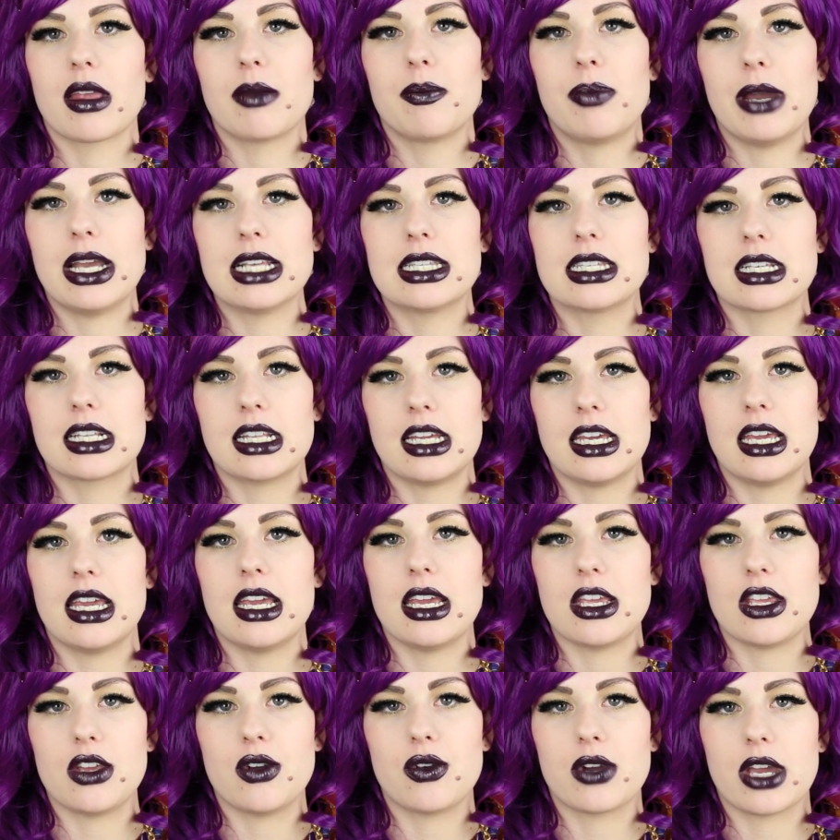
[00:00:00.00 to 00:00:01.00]

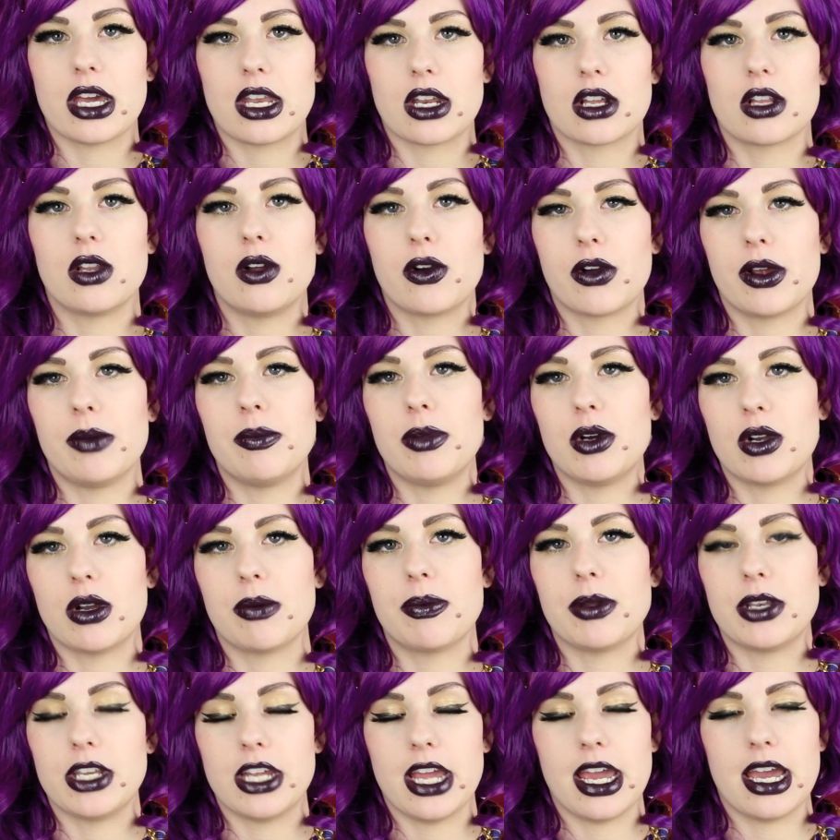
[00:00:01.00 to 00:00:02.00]
basically you'll get a chlorine
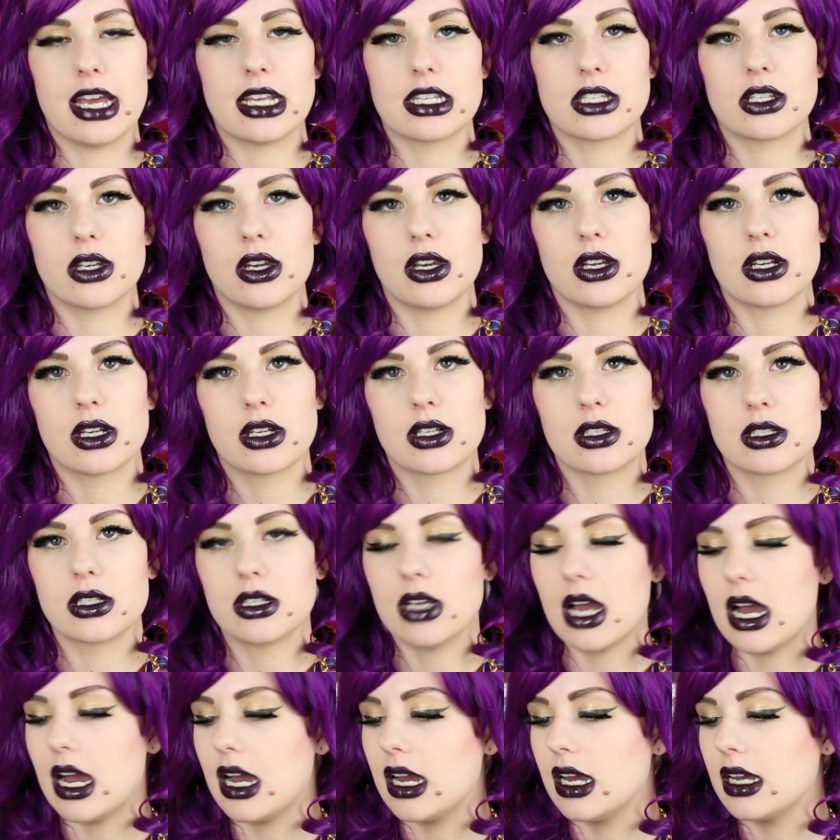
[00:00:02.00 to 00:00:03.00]
buildup in your hair. So
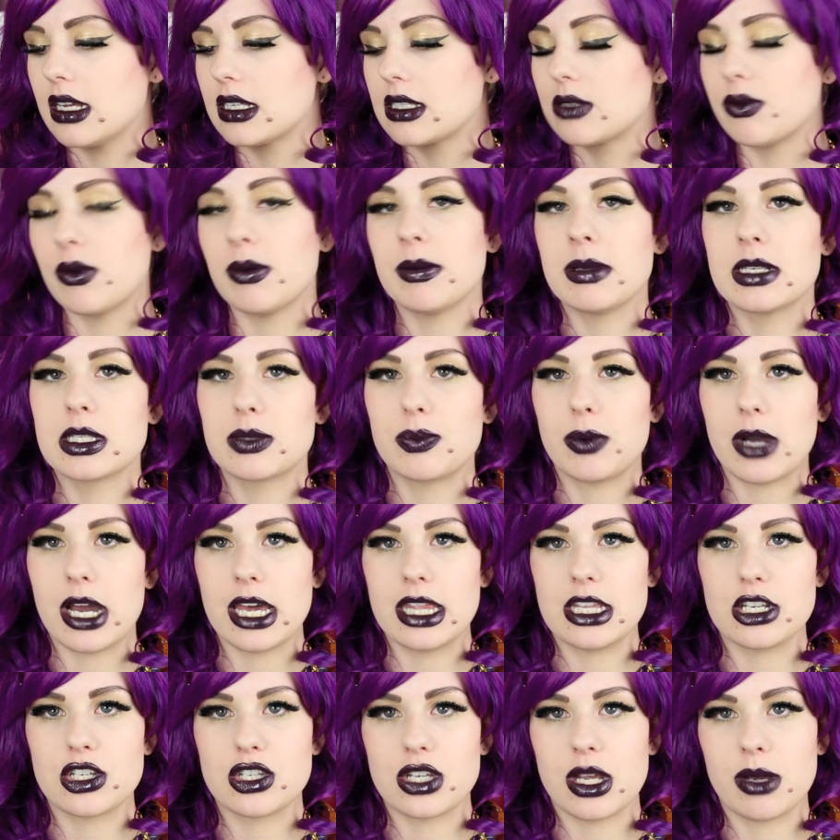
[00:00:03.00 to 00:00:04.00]
swimmers
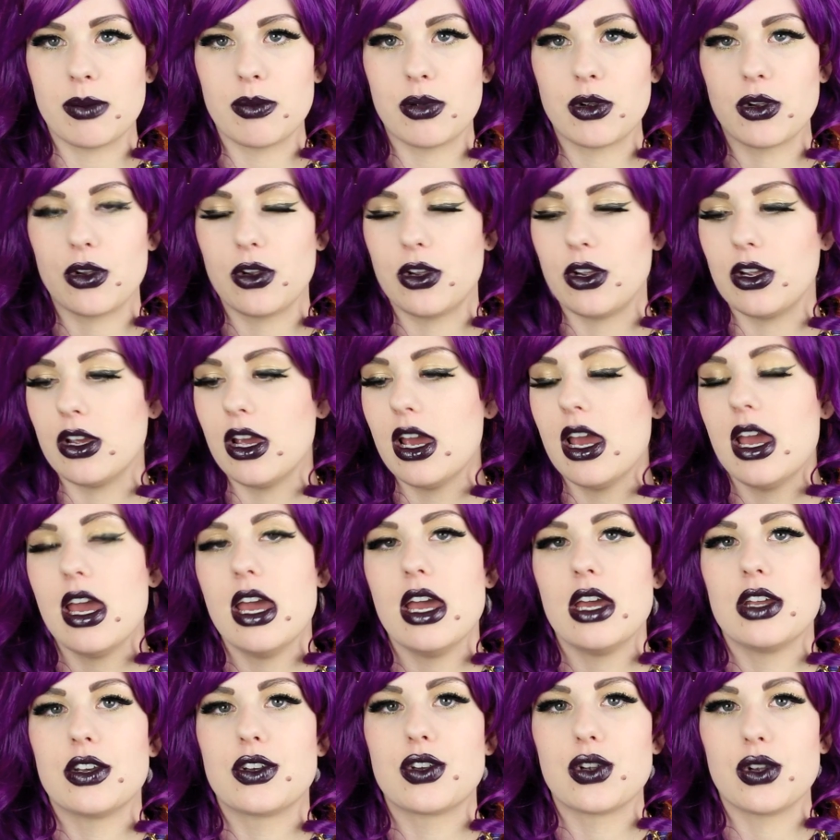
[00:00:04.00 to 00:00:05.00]
buy this shampoo
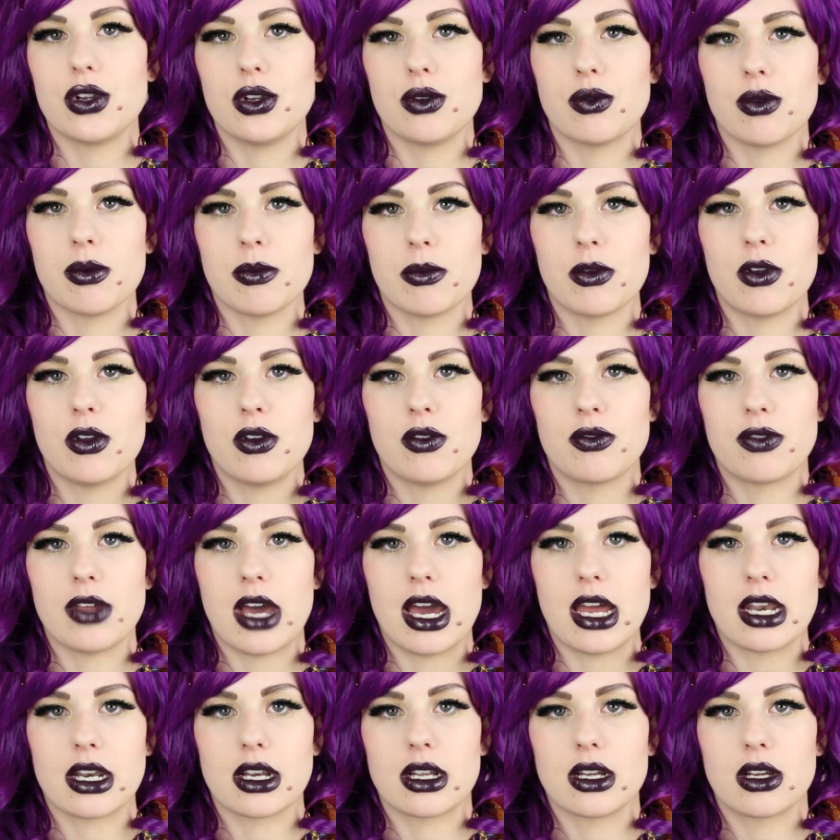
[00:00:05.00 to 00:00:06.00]
to remove
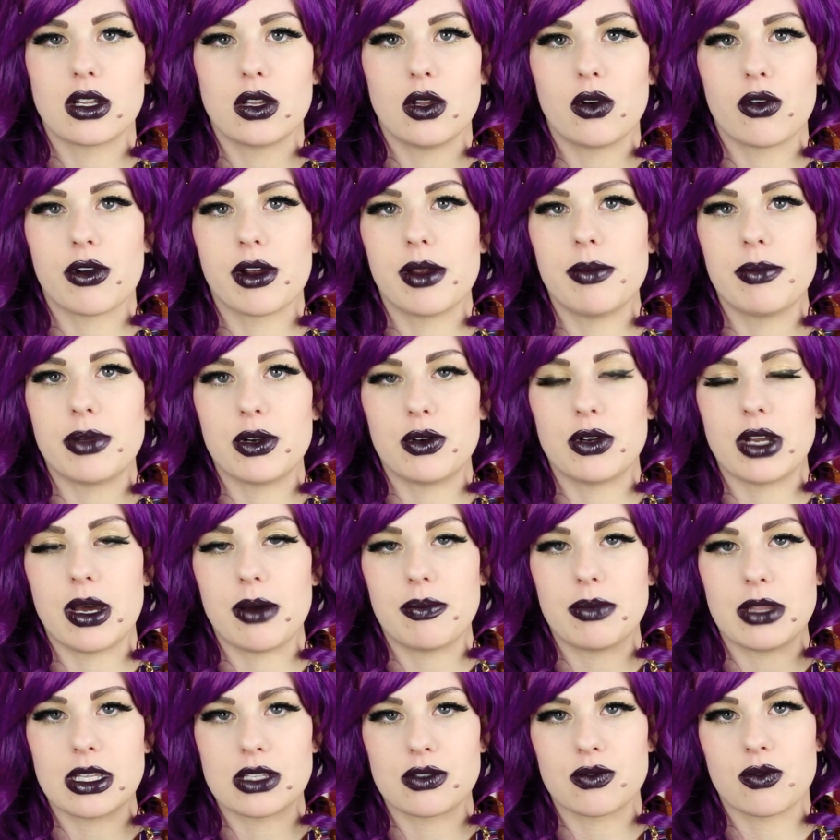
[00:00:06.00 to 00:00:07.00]
that chlorine
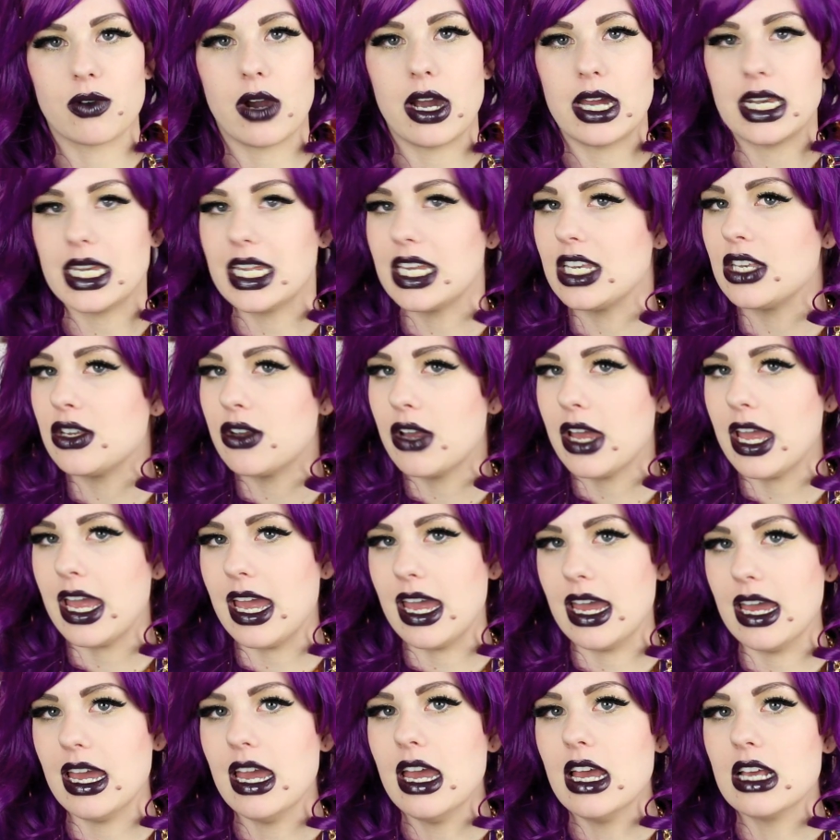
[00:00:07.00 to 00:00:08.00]
buildup that's right in your
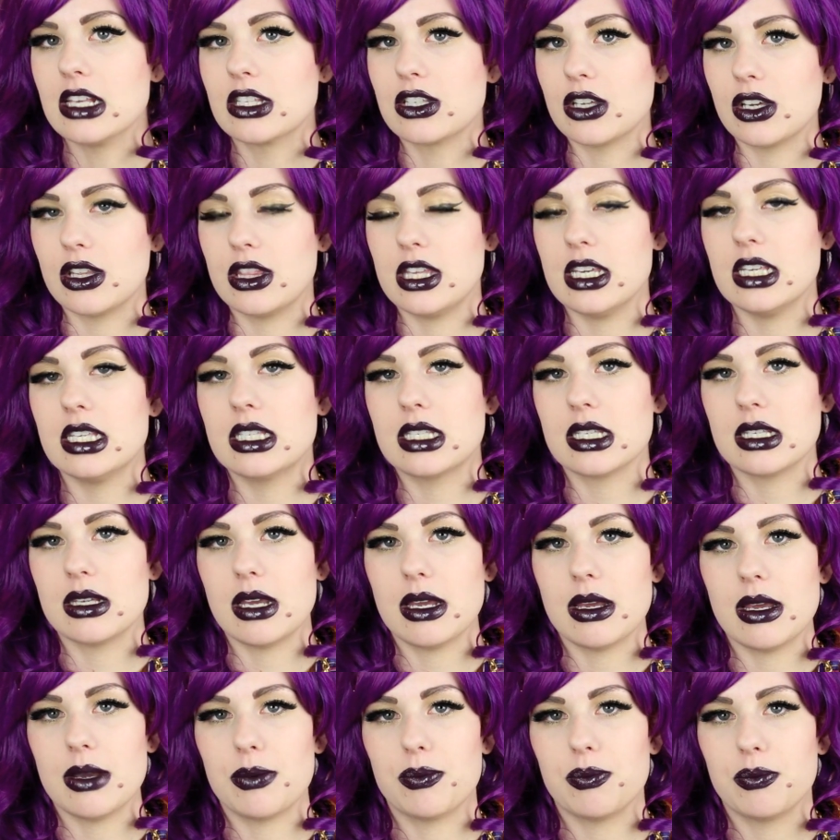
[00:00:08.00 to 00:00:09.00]
hair. So this
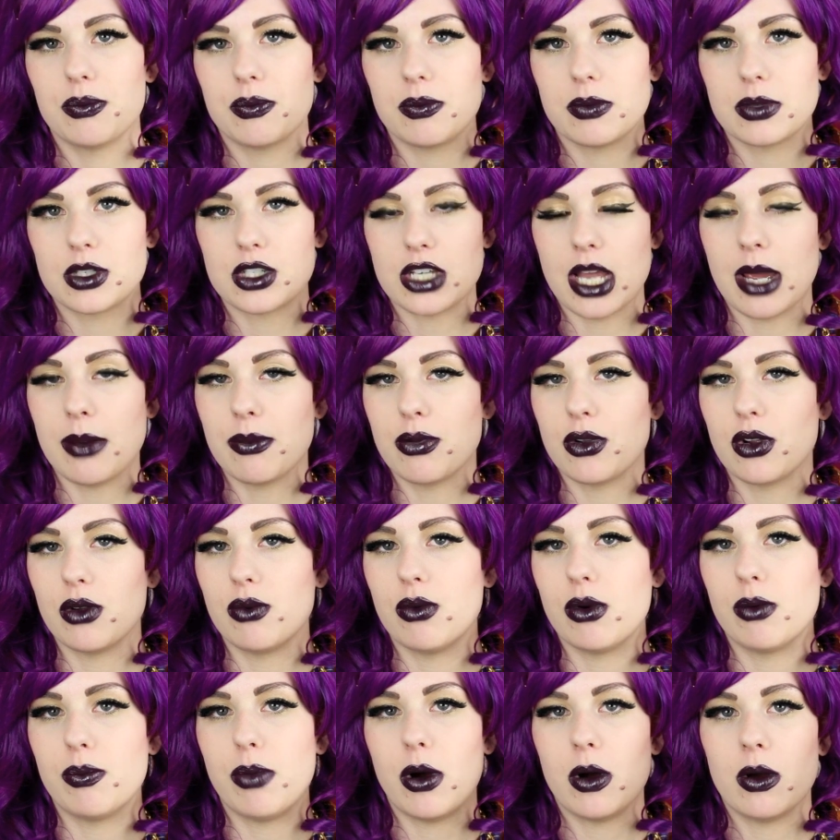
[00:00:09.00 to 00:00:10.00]
shampoo
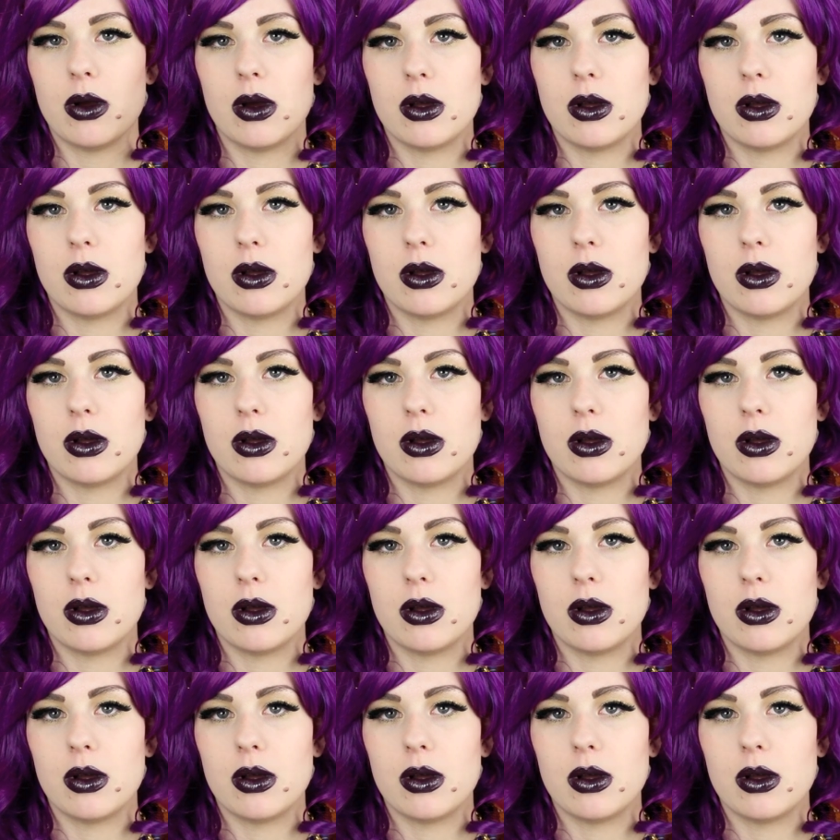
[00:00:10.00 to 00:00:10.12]
will